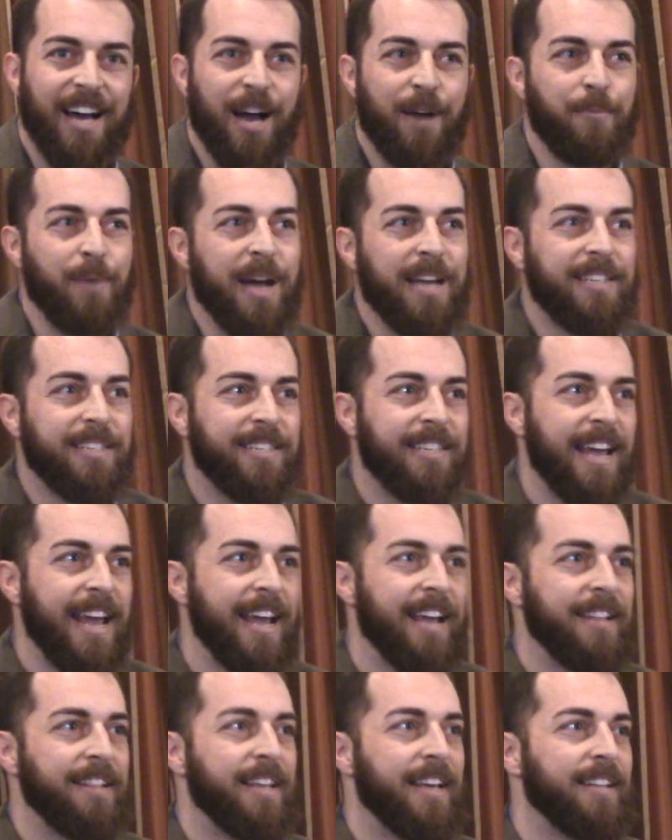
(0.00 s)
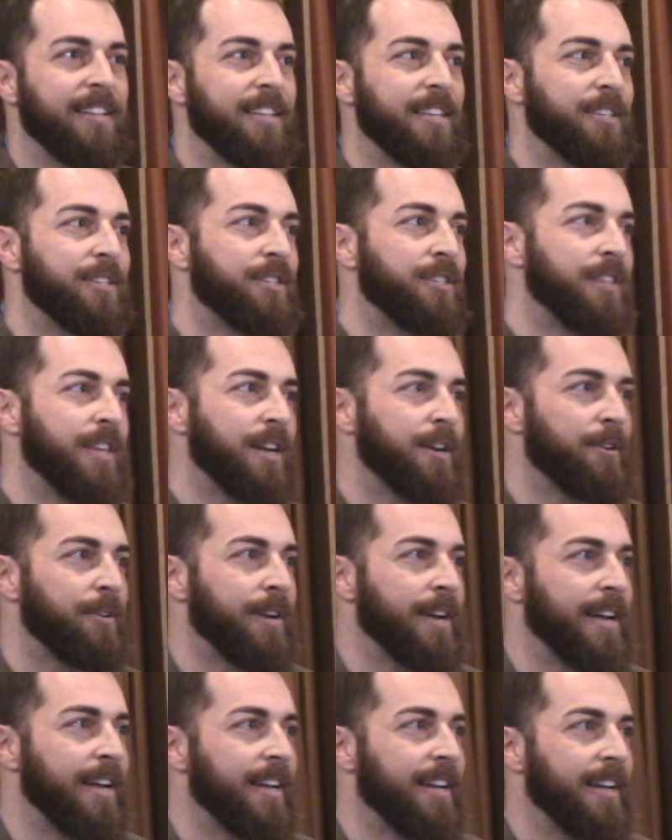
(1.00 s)
I'm not saying that this
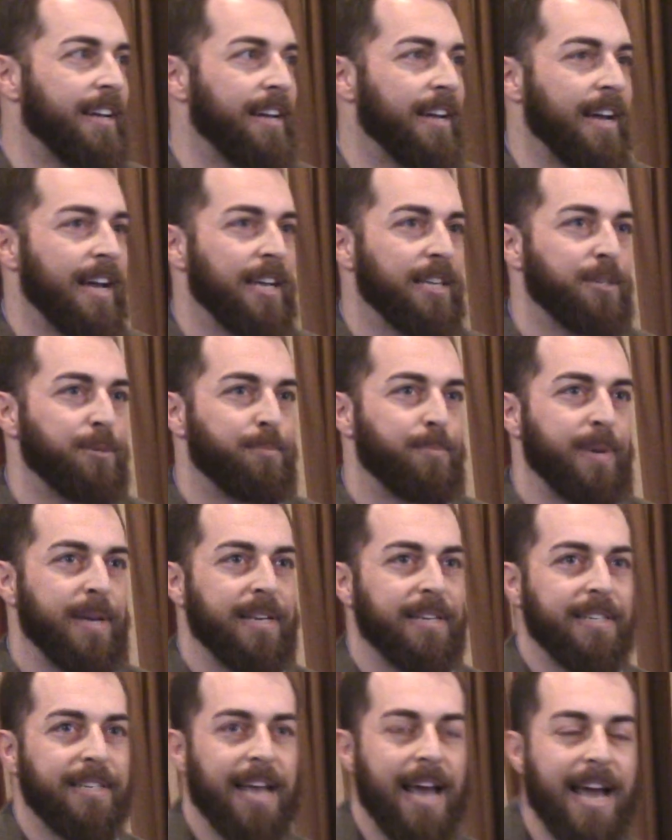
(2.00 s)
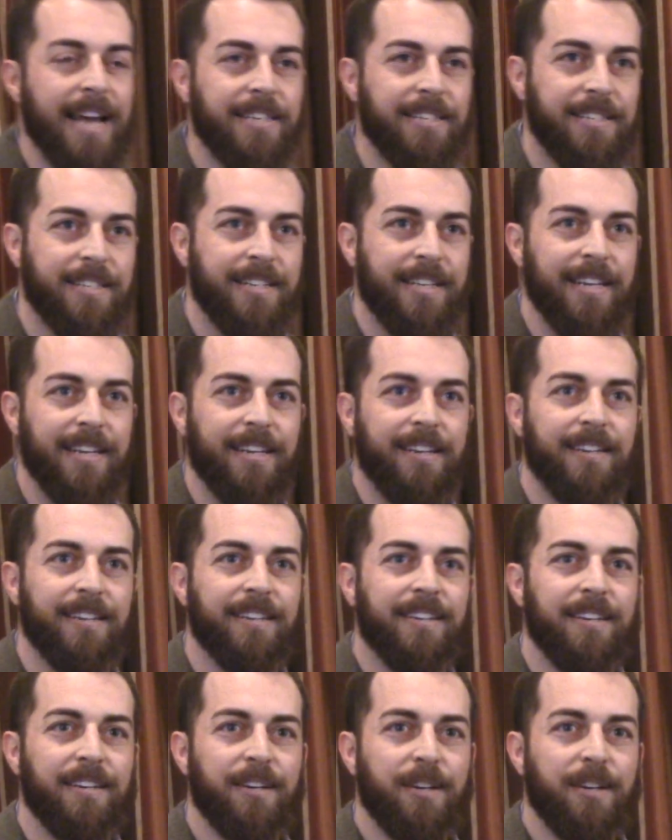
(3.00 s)
theory has been tested,